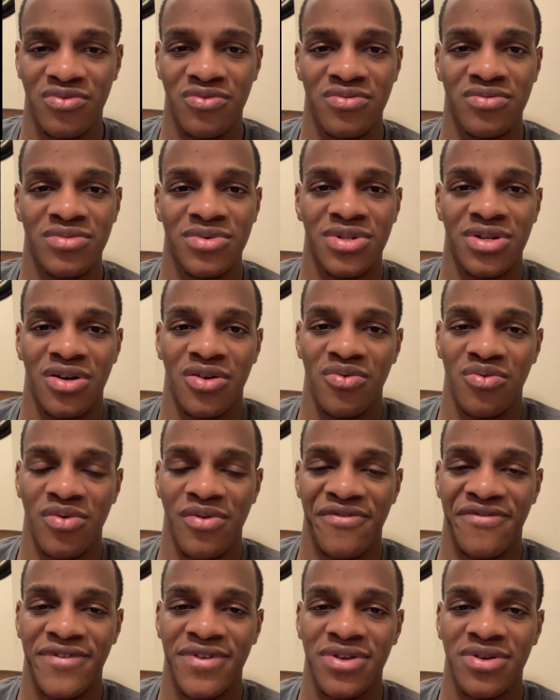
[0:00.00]

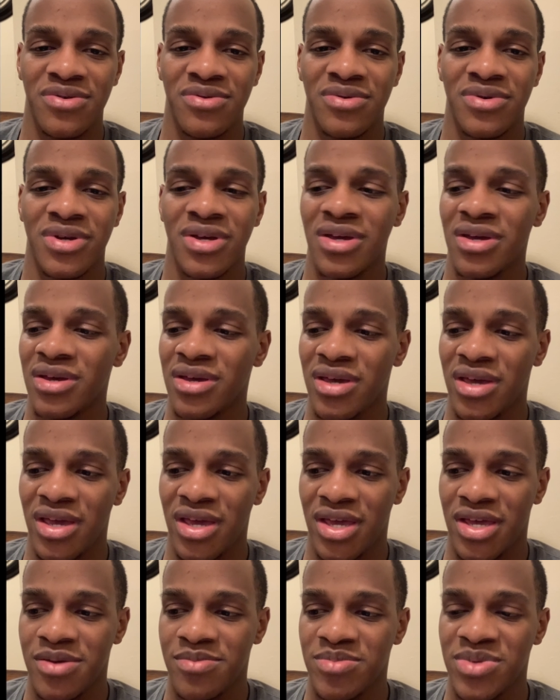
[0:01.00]
review,
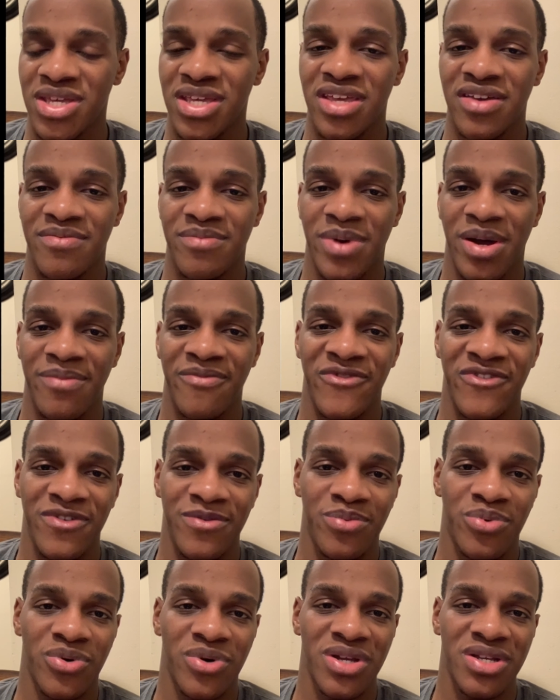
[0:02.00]
and me give my
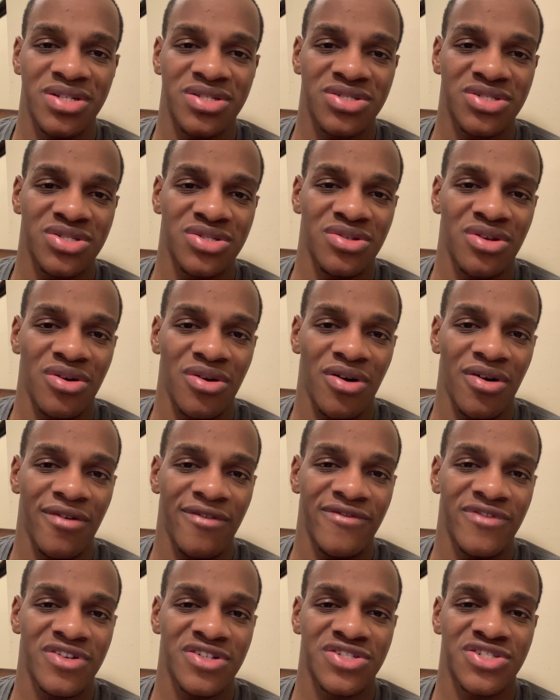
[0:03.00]
viewpoints
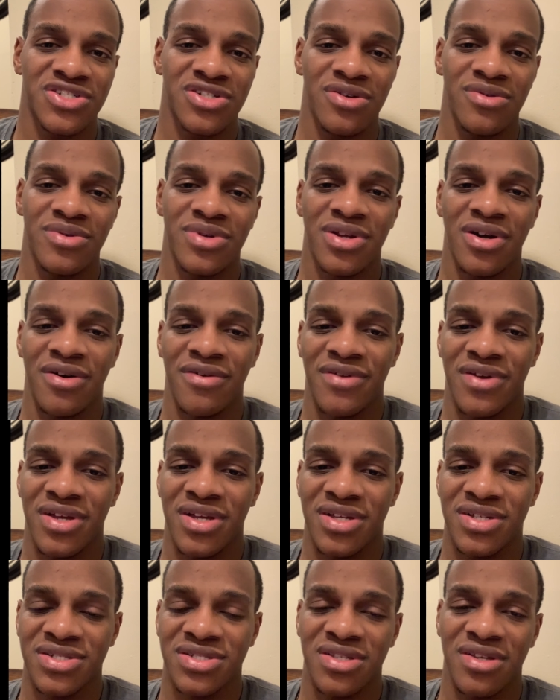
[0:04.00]
over the show and all that
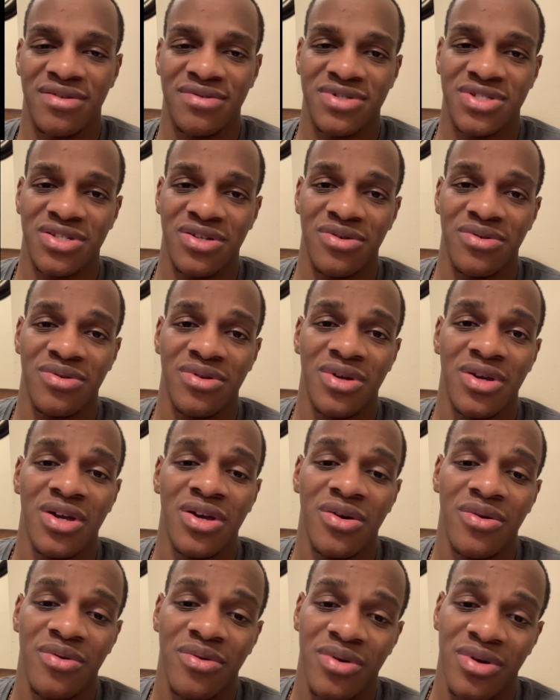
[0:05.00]
good stuff. So
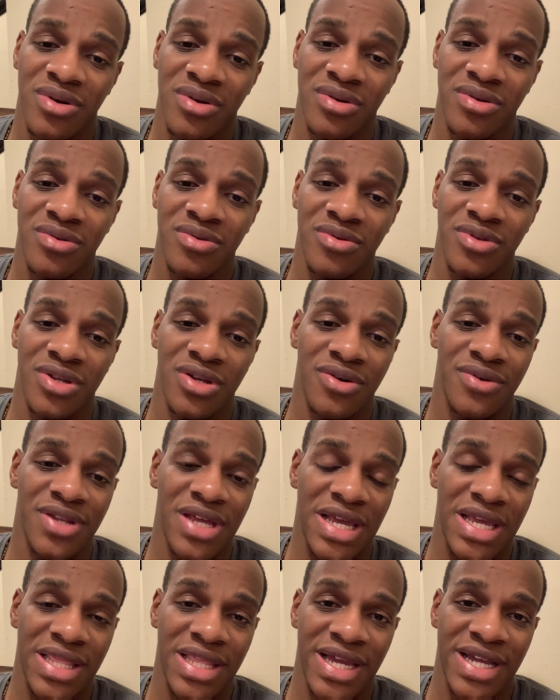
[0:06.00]
we're
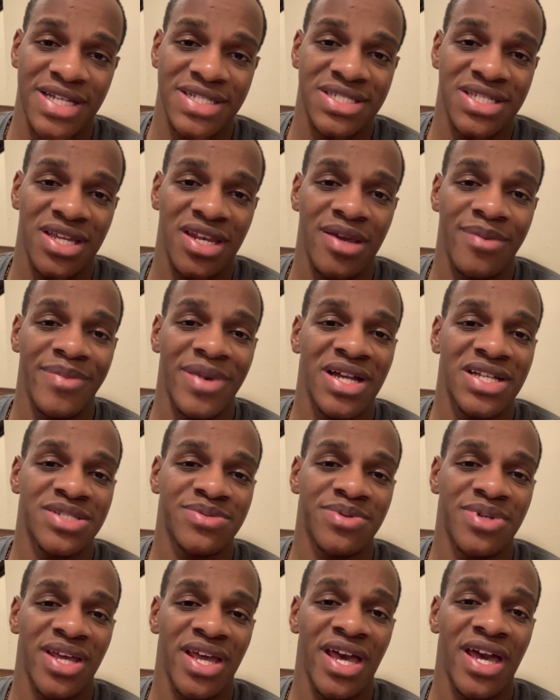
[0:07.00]
that, like I said, that match
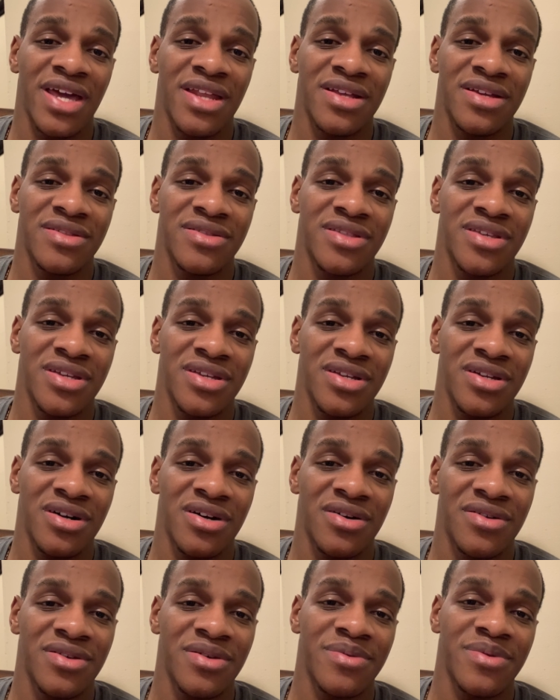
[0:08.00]
been added, the
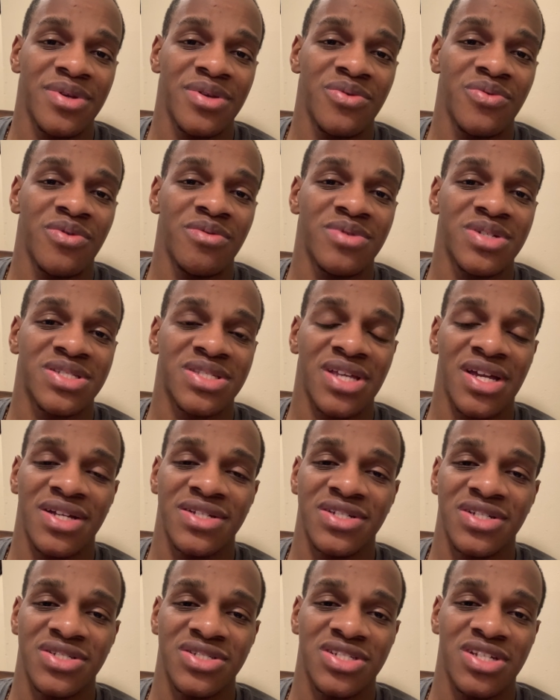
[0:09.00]
WWE Women's
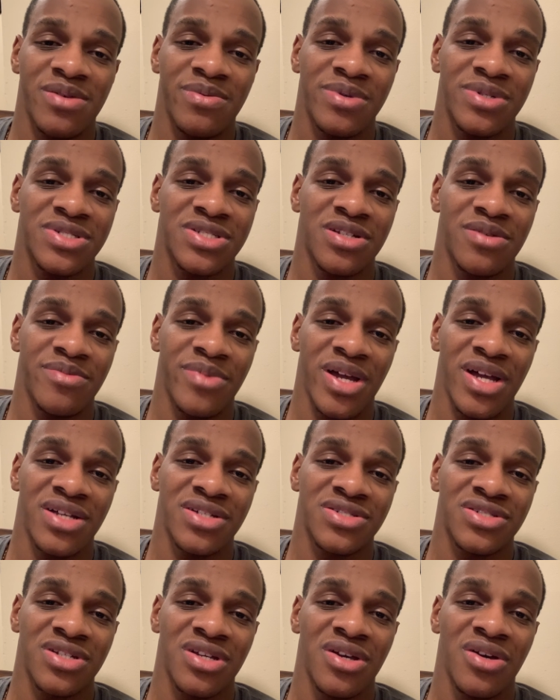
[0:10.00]
Tag Team Championship
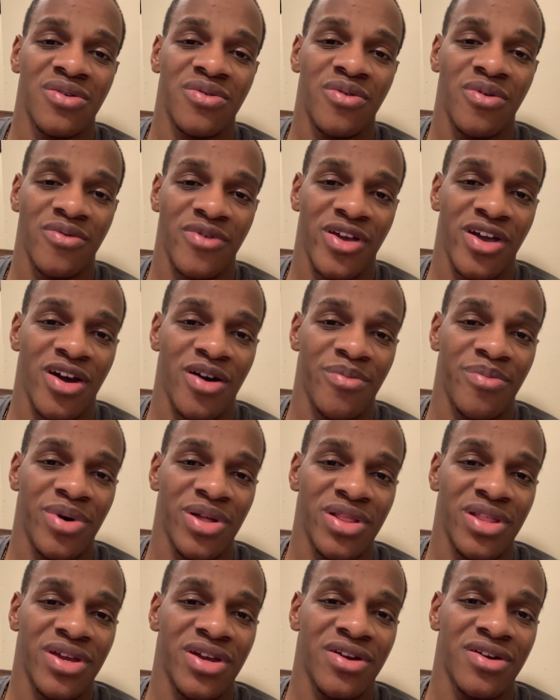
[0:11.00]
match, where we have
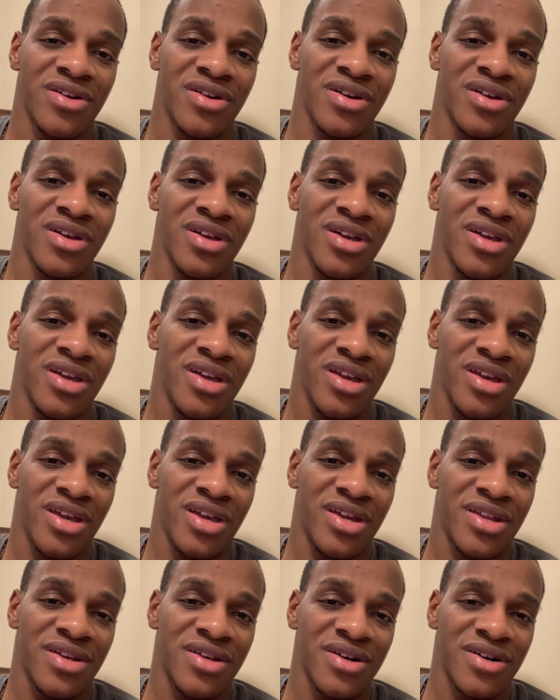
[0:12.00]
Belair
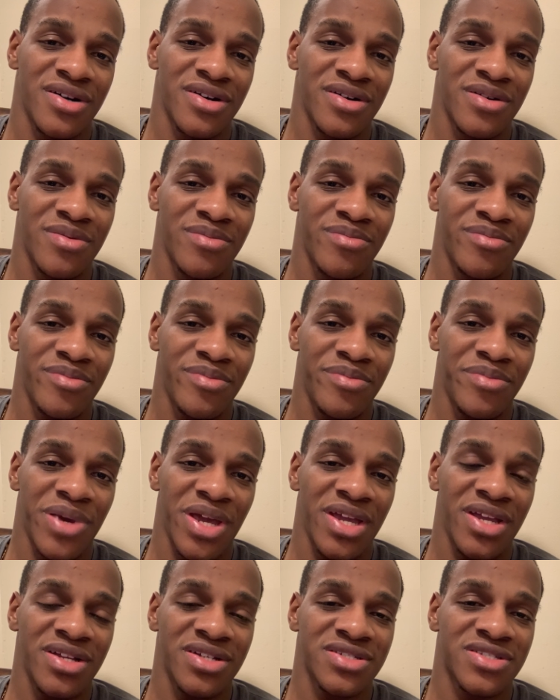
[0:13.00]
and
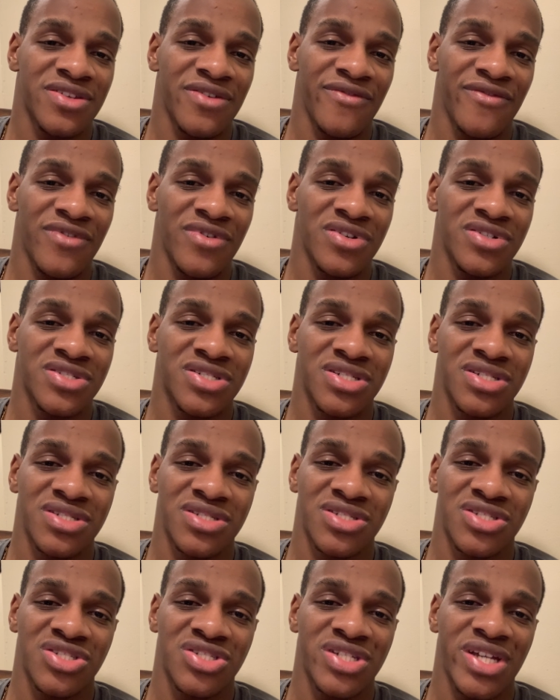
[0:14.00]
Banks
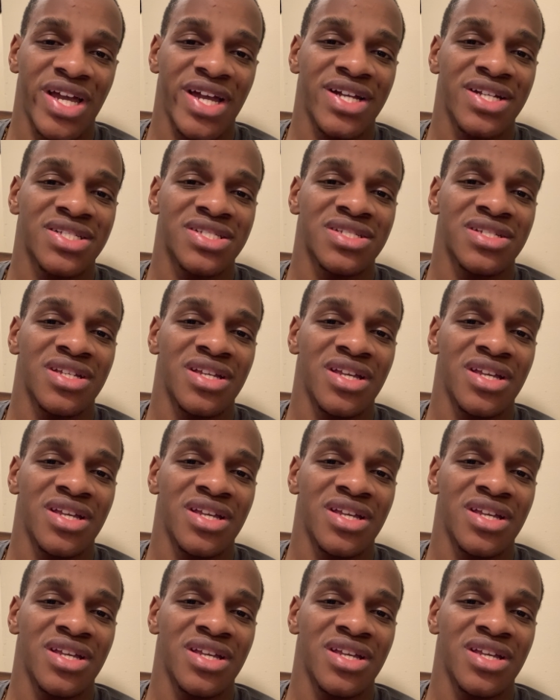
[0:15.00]
versus Jax